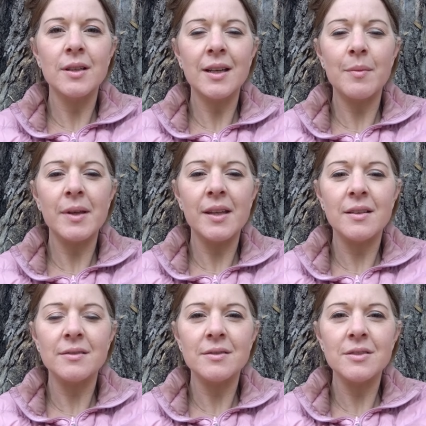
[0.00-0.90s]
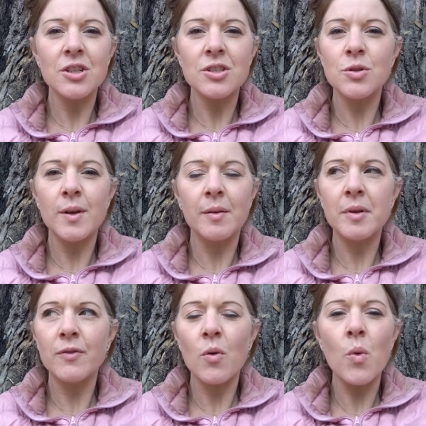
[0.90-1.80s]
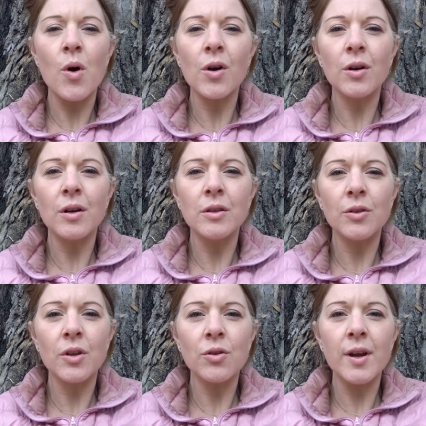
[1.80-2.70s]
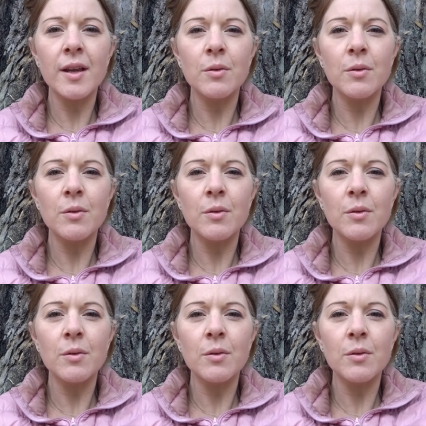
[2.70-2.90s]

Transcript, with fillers: coming and just doing a bit of a walk along the creek,